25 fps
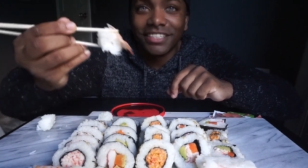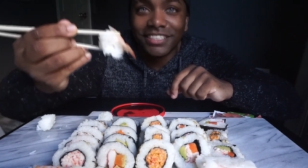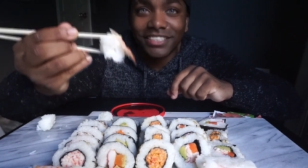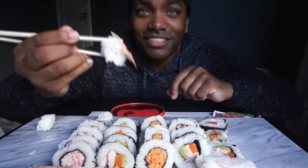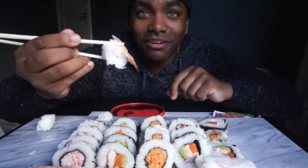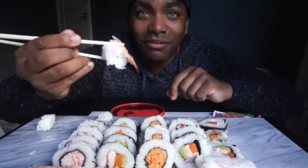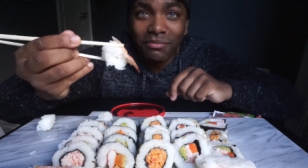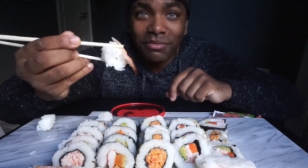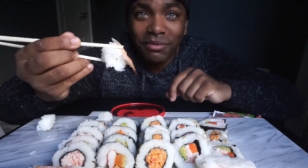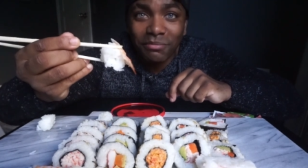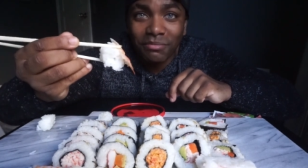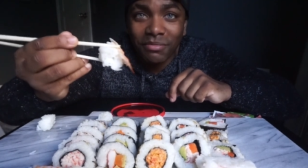This is
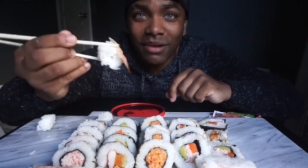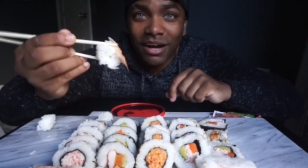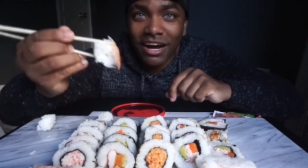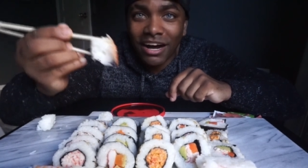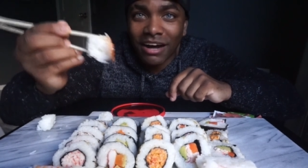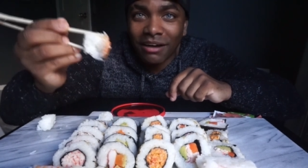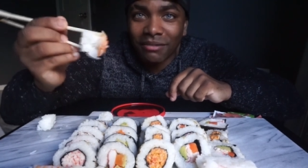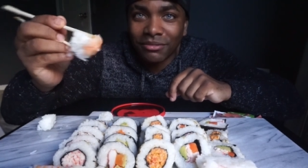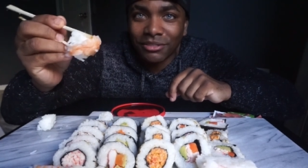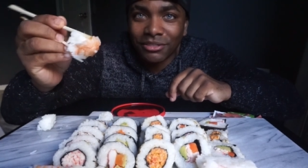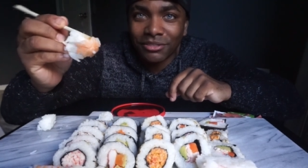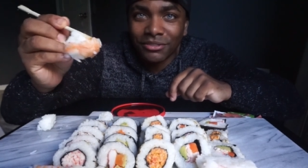gonna be
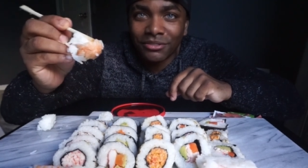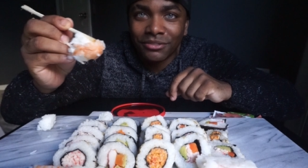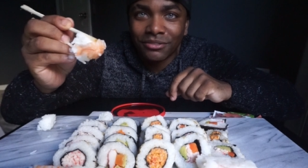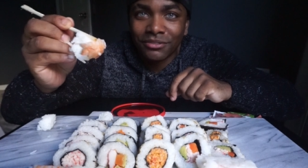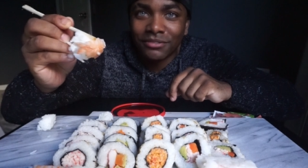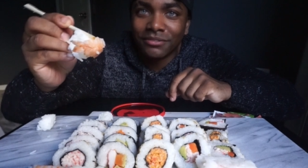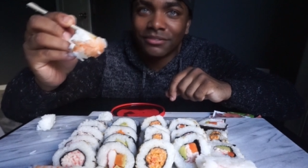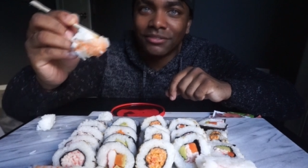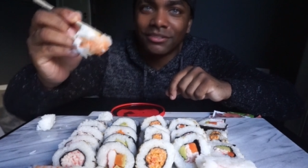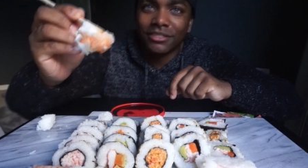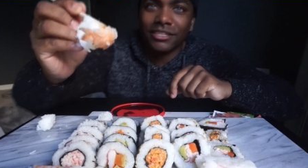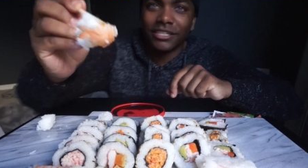bomb,
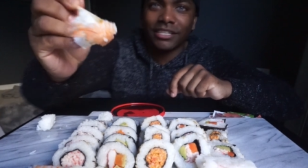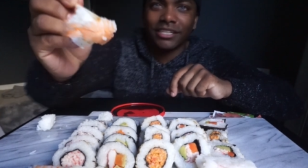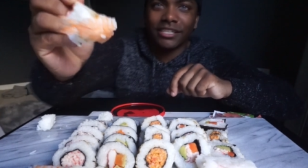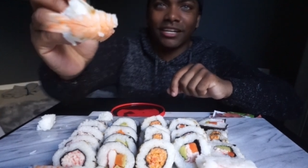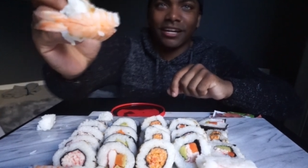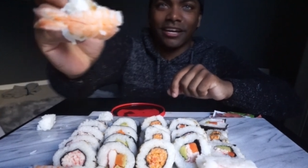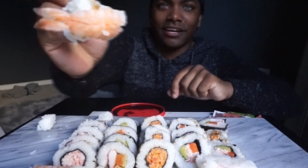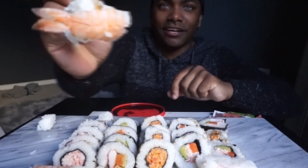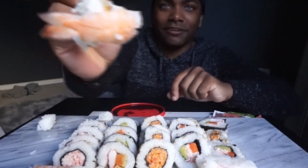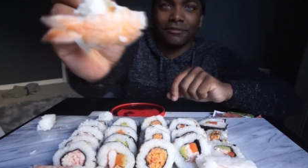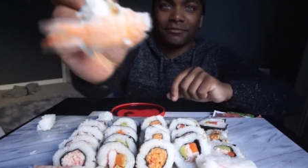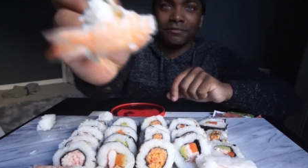dude. Look at
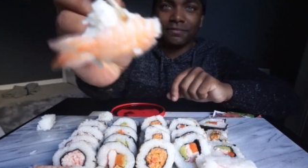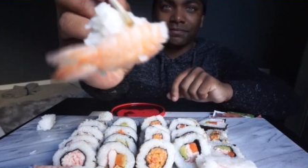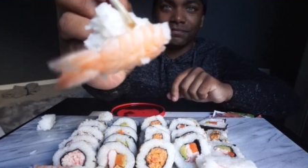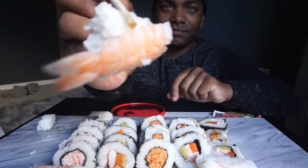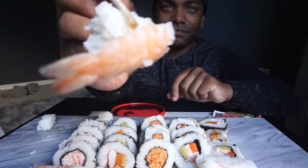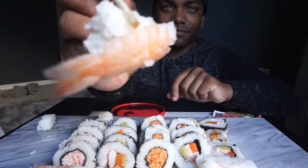that.